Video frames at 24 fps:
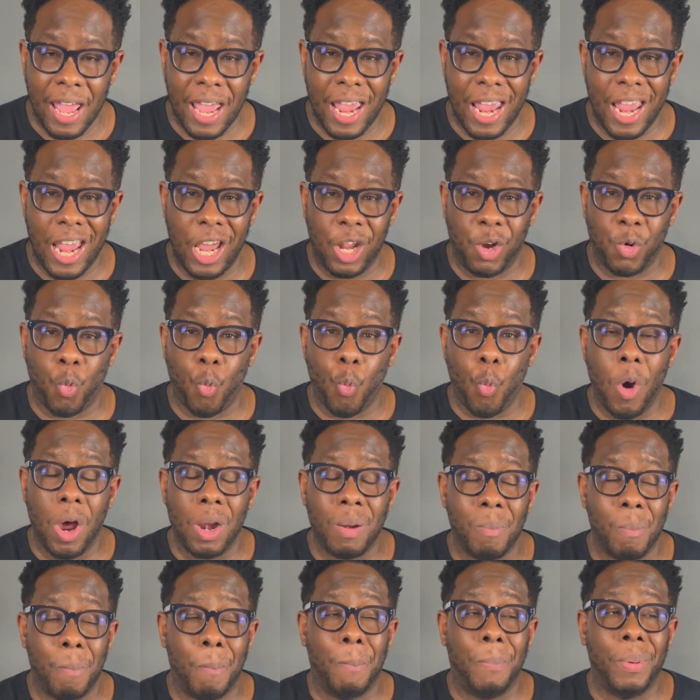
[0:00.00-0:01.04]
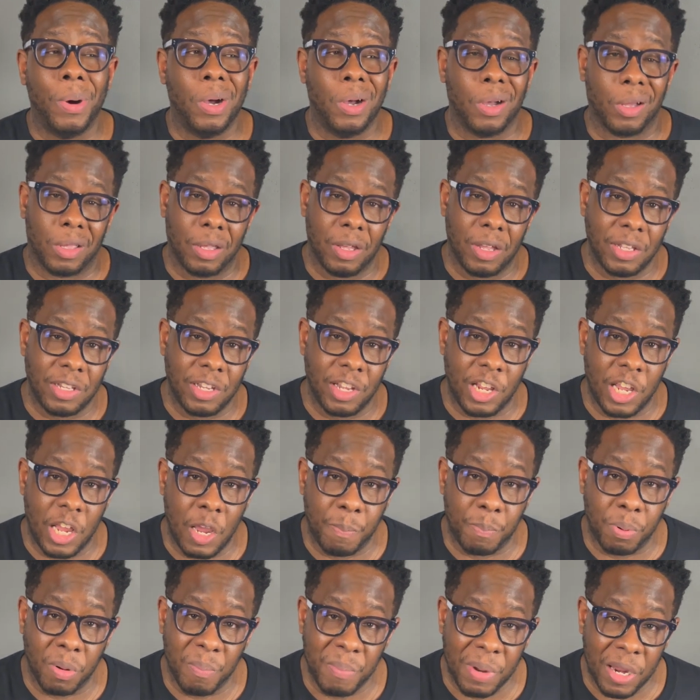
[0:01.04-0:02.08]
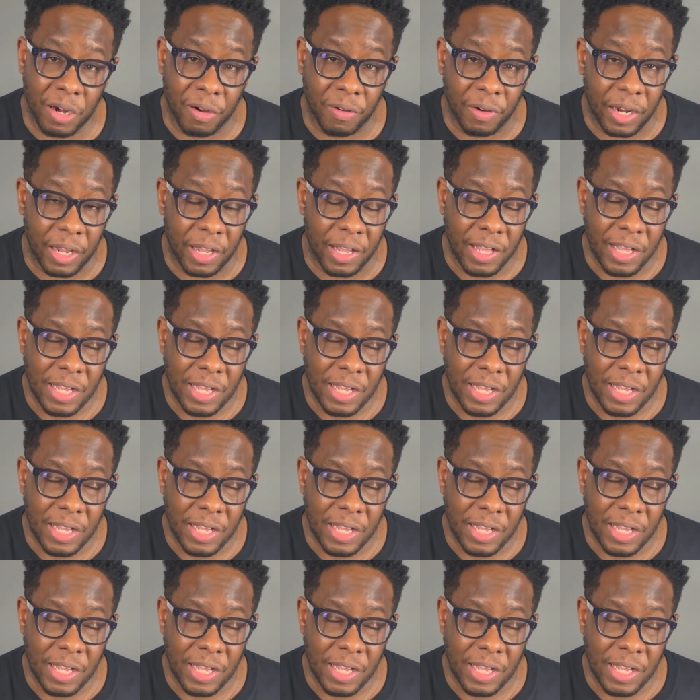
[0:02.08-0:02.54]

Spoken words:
and what book did he premiering.